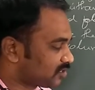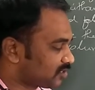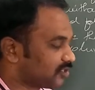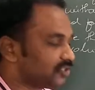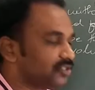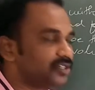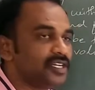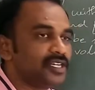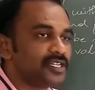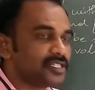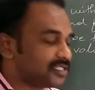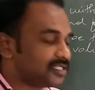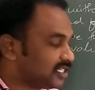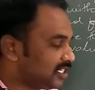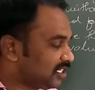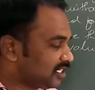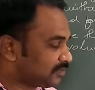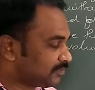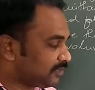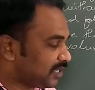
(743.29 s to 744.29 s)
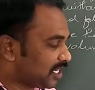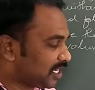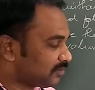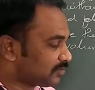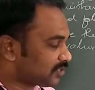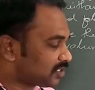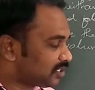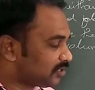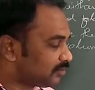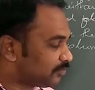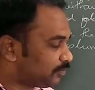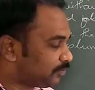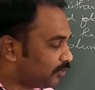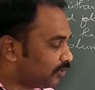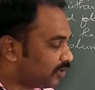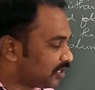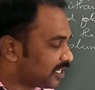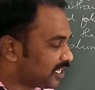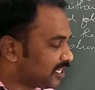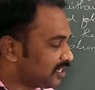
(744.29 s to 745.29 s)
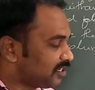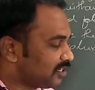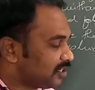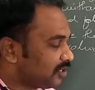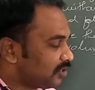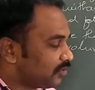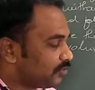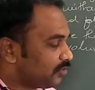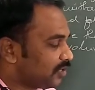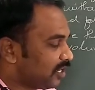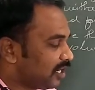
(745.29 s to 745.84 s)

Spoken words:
So these flaps folding,